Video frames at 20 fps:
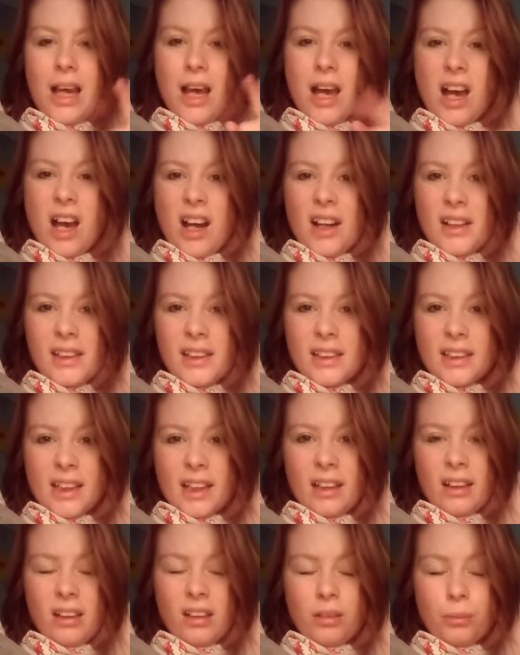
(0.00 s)
I need to get
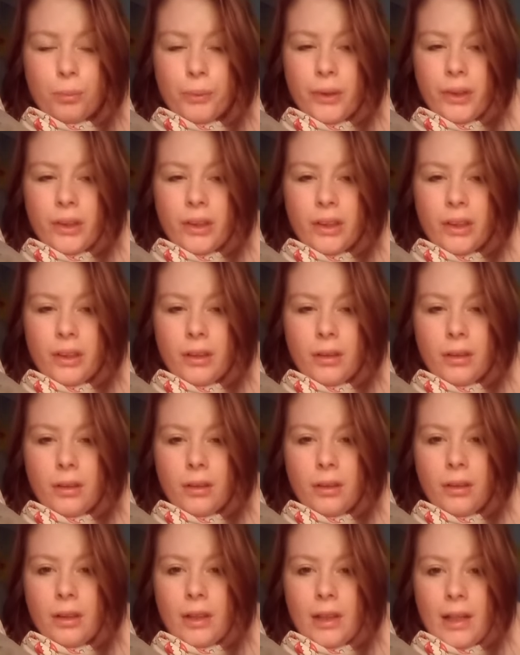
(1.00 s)
up
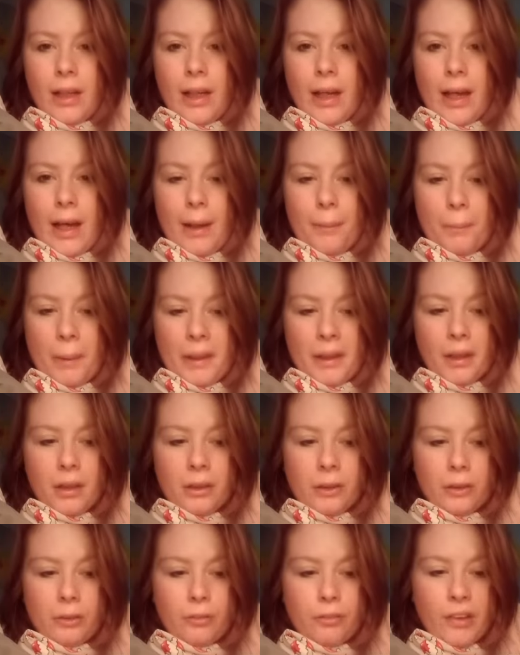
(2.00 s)
and make a
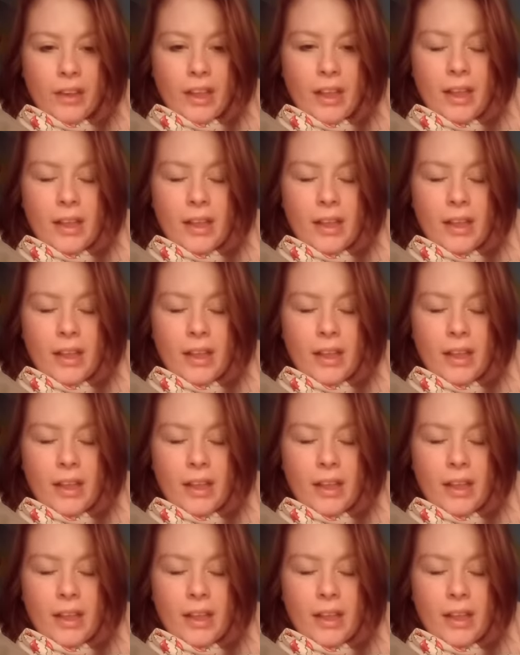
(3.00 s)
coffee.